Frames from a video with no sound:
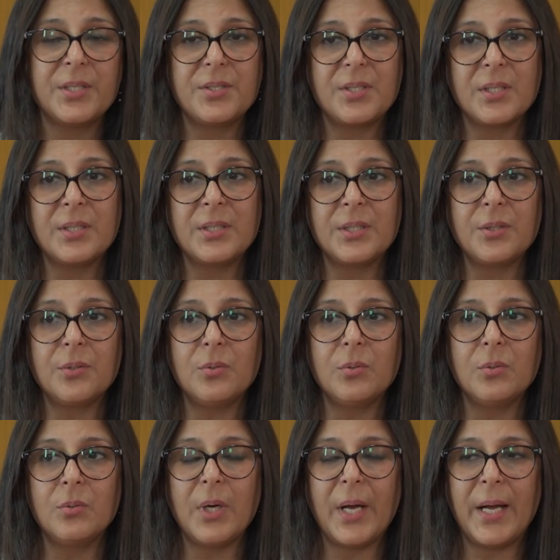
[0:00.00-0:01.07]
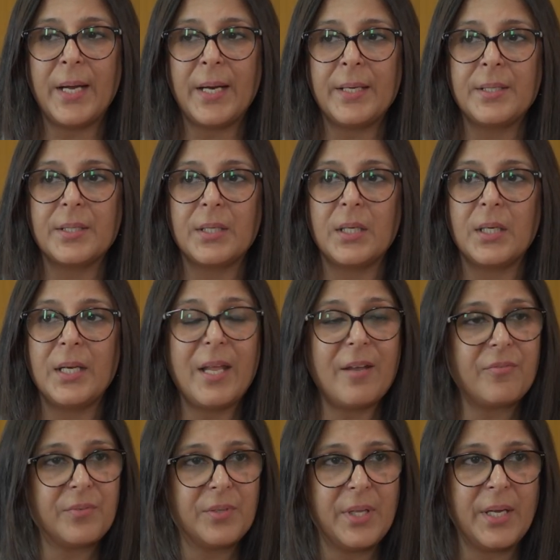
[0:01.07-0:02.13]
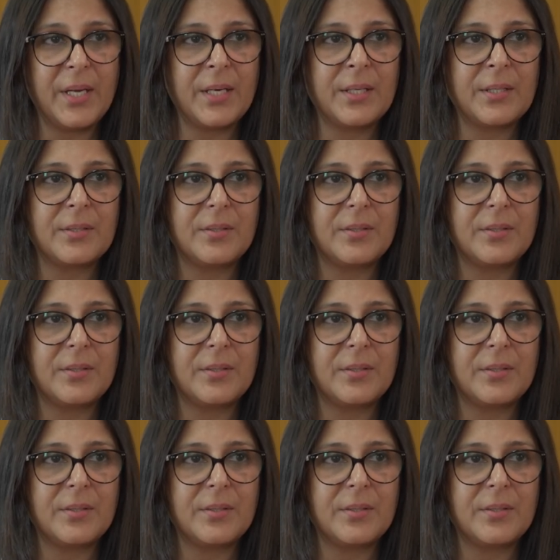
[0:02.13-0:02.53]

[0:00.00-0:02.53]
Children who had left their,